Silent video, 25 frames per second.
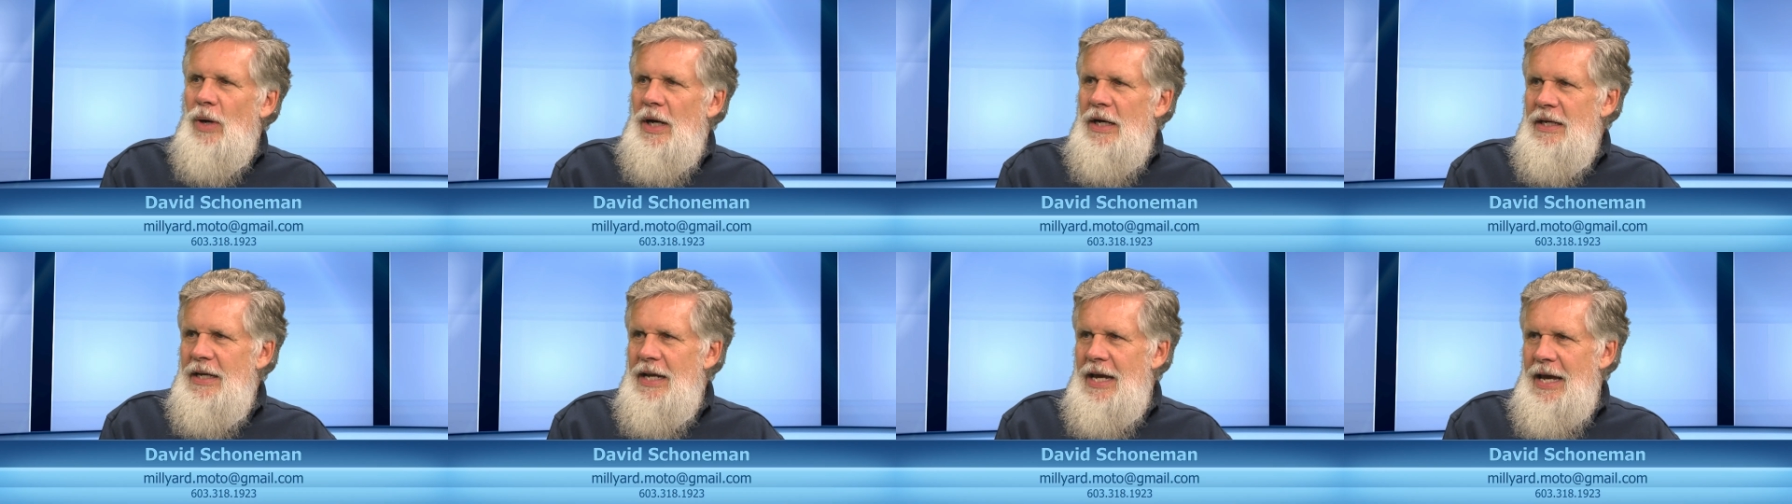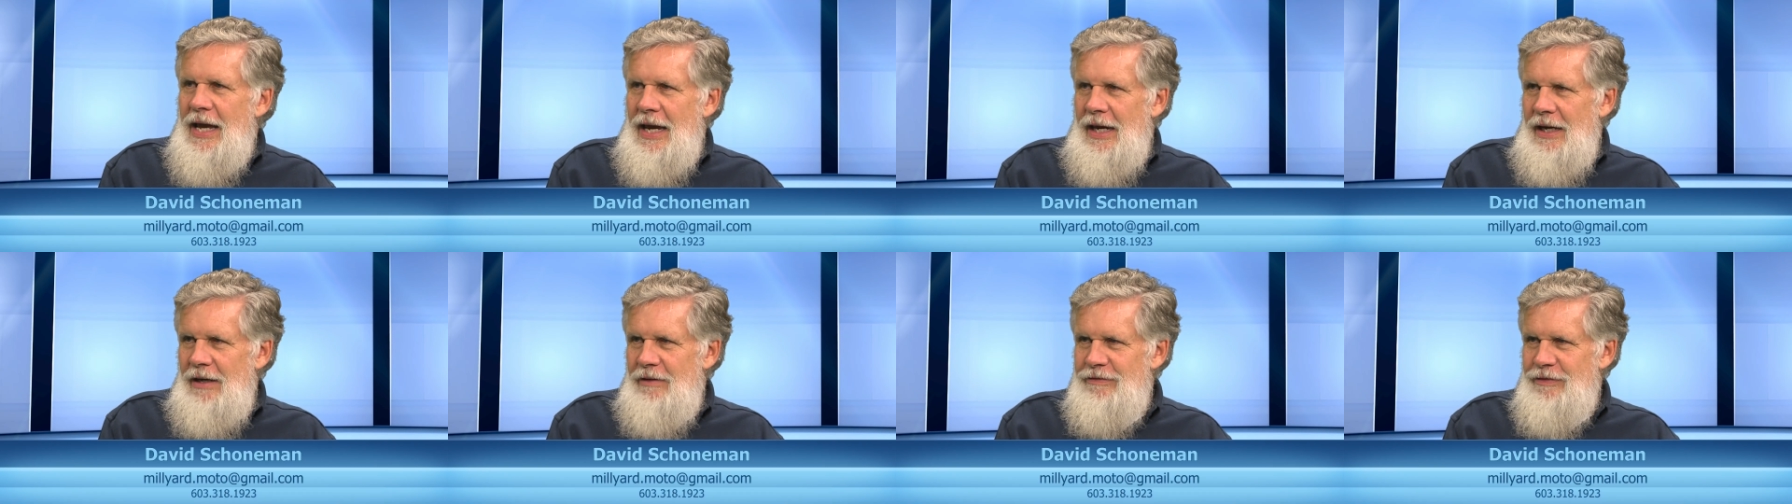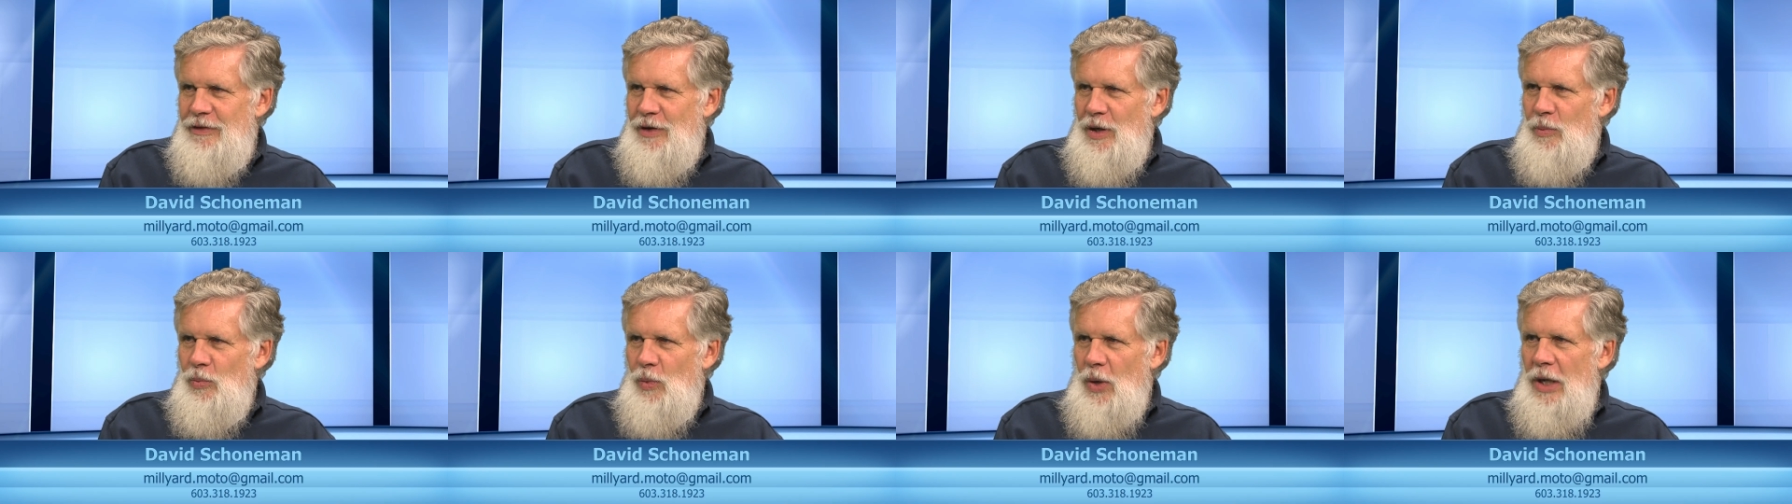one day
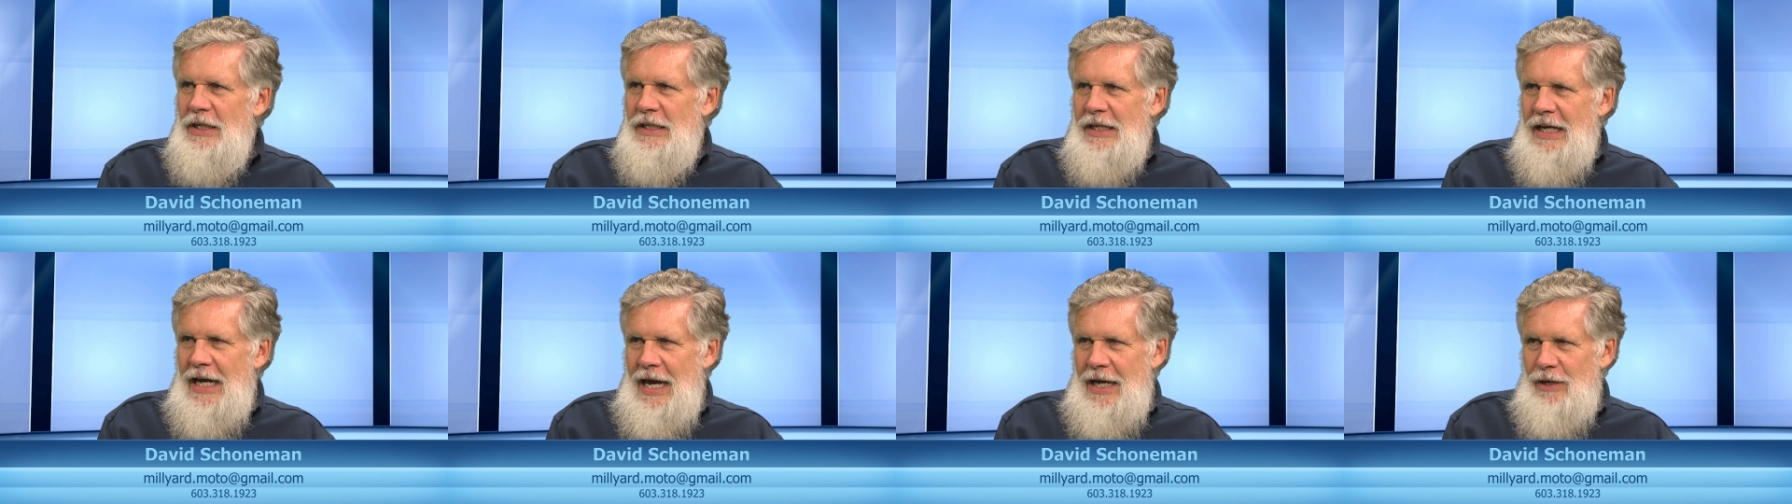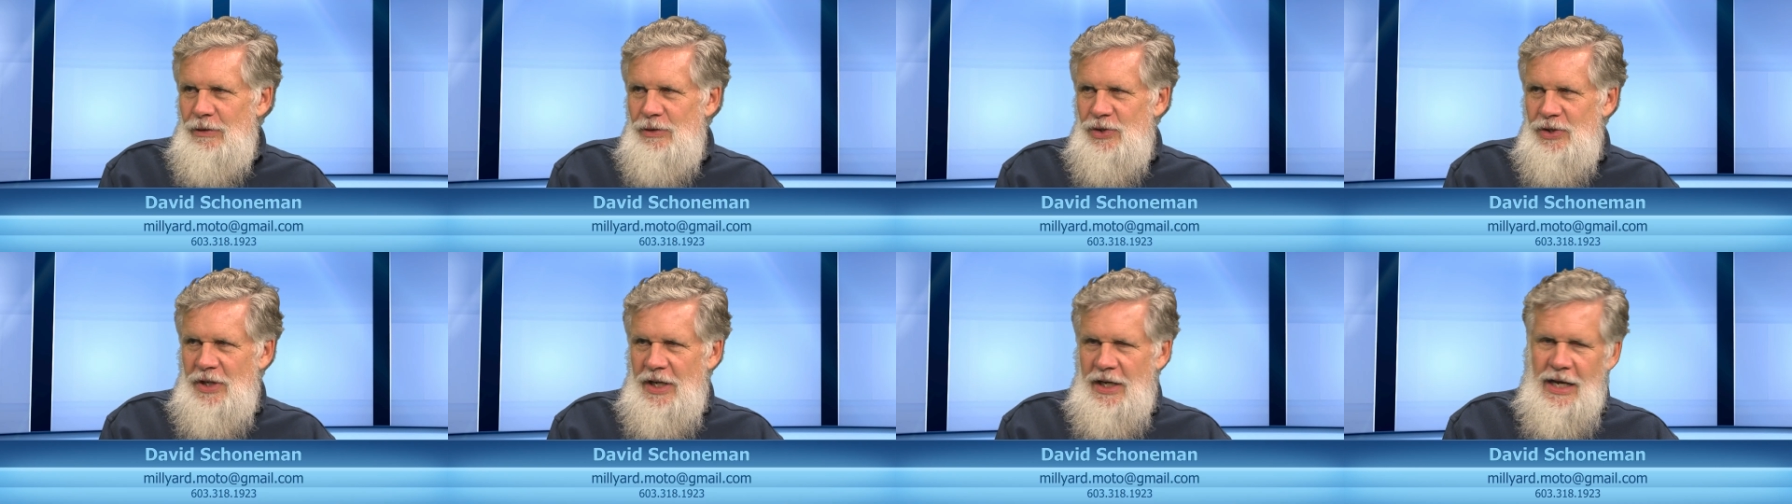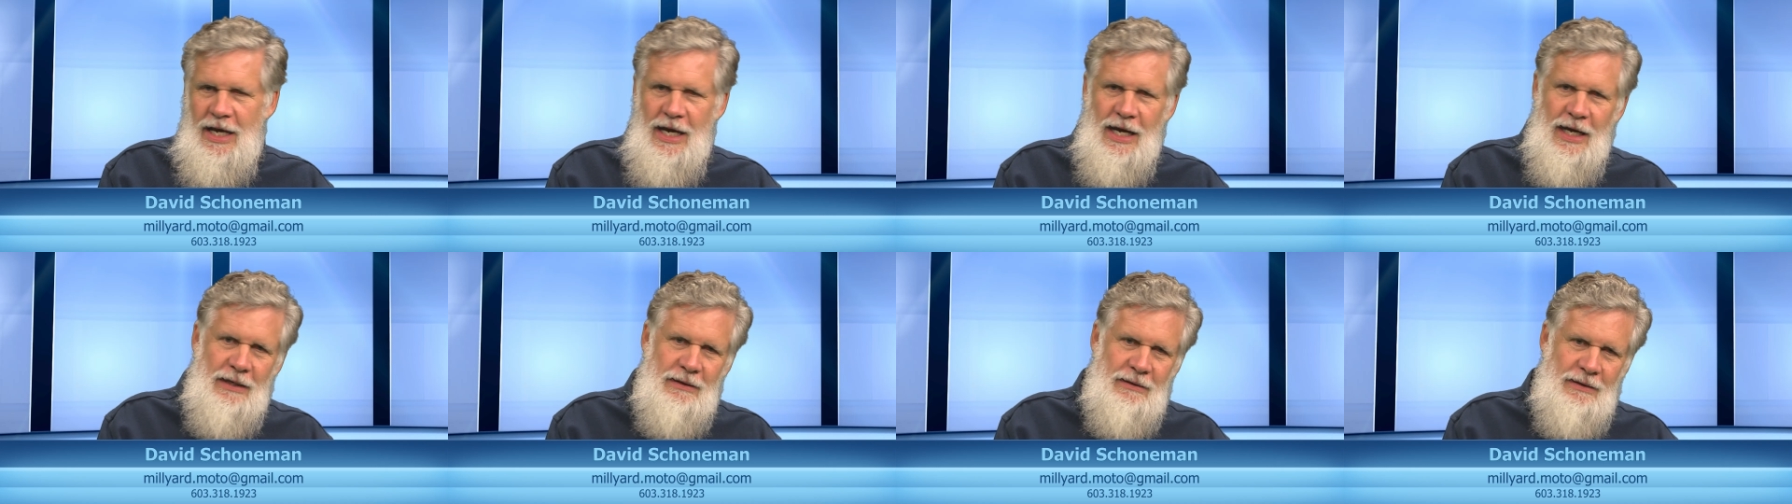from one guy who said,
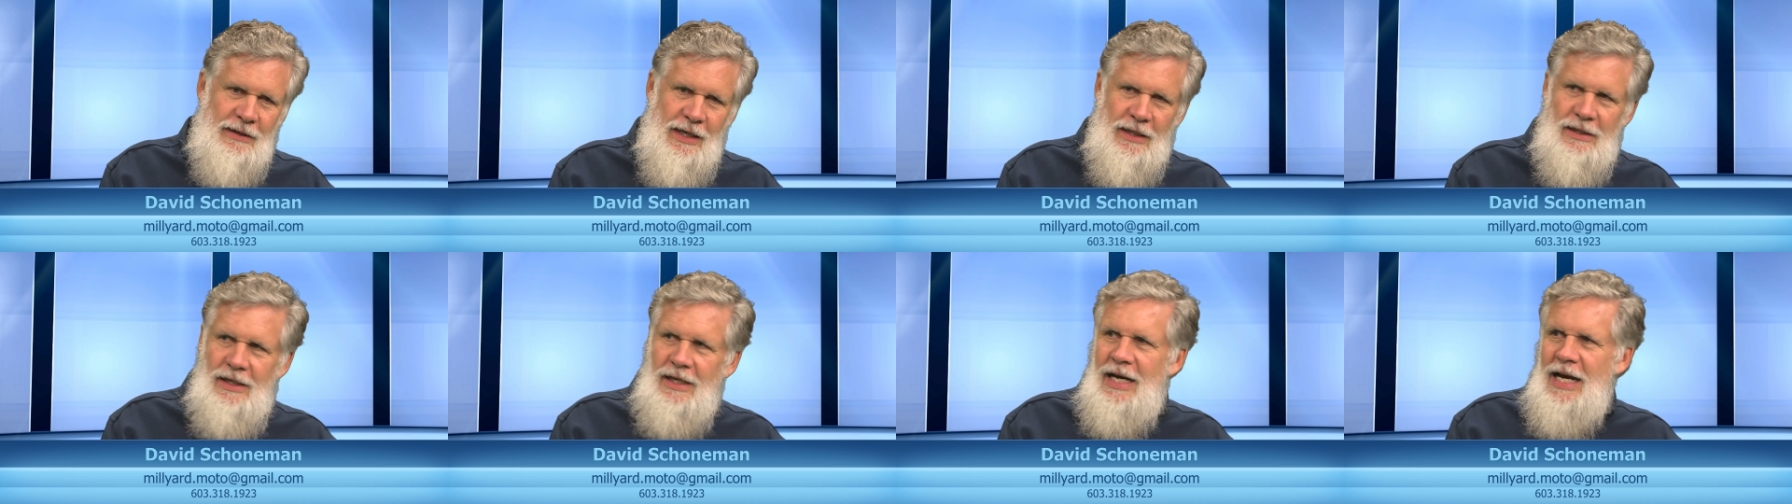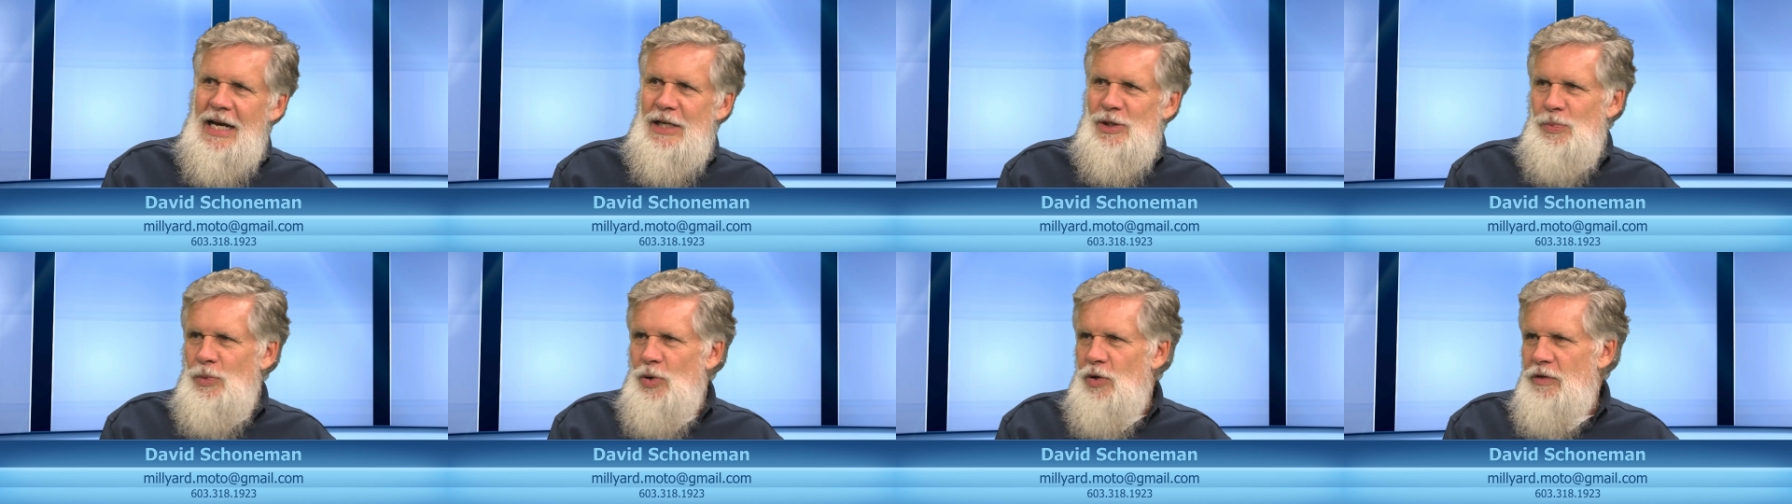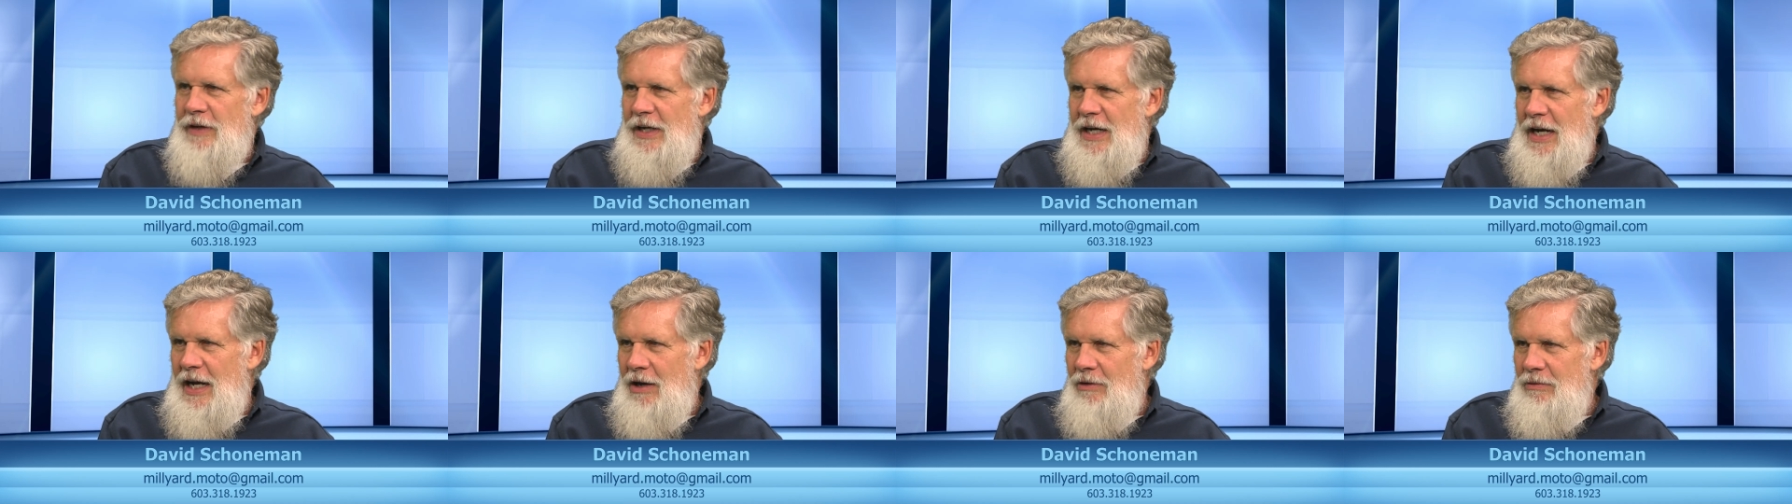hey, the other guy's
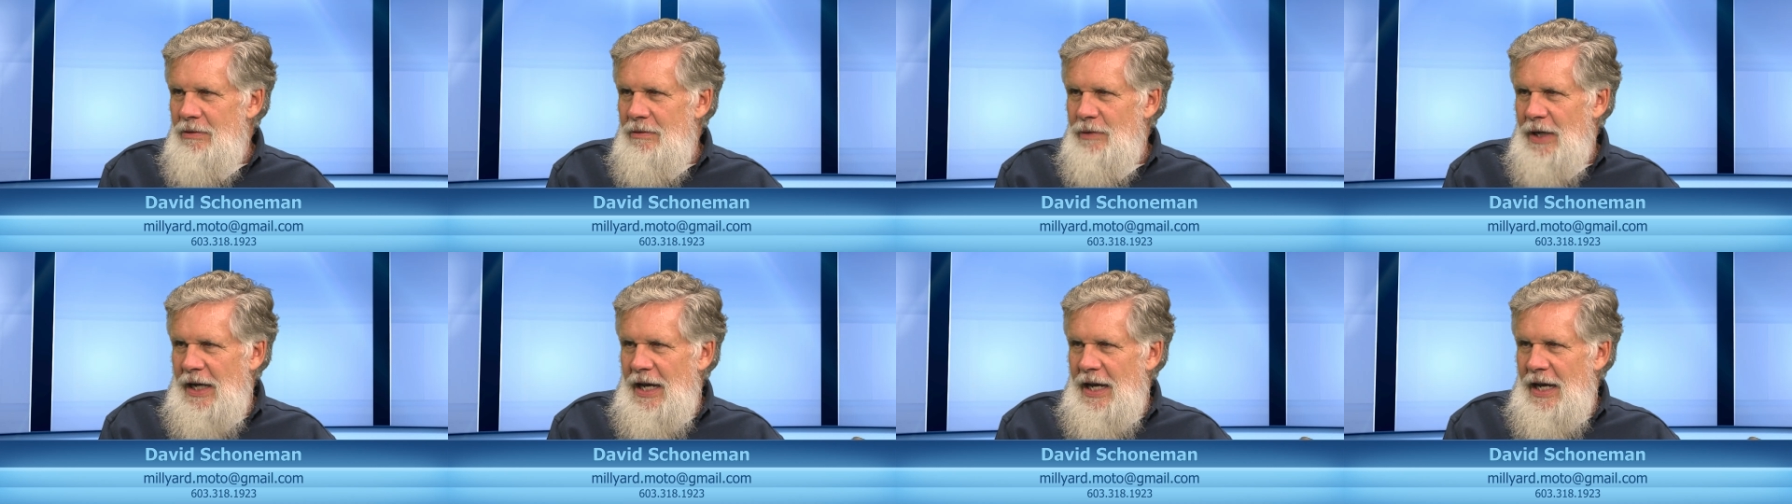moving out.